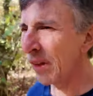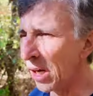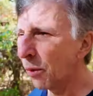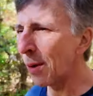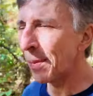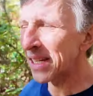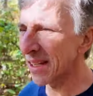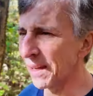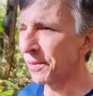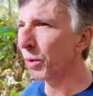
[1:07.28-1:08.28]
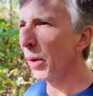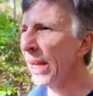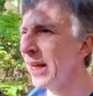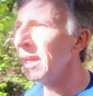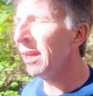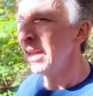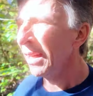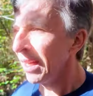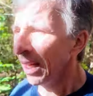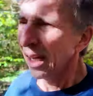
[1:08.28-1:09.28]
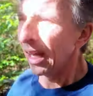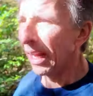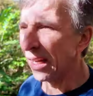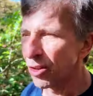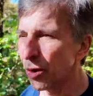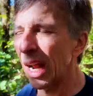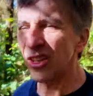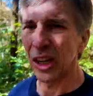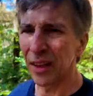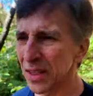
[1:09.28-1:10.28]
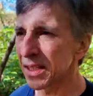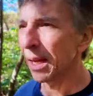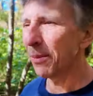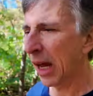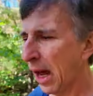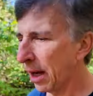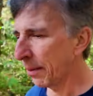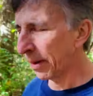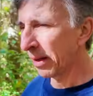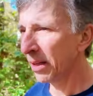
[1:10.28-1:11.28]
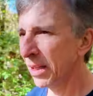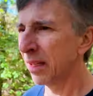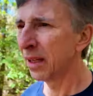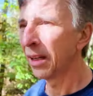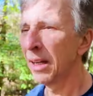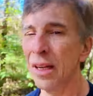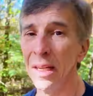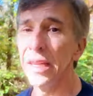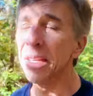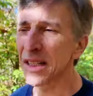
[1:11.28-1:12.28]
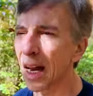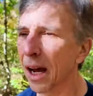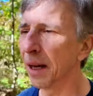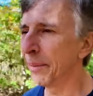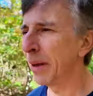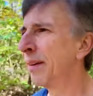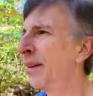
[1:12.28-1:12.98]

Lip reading: you know what makes life great and tragic at the same time is time.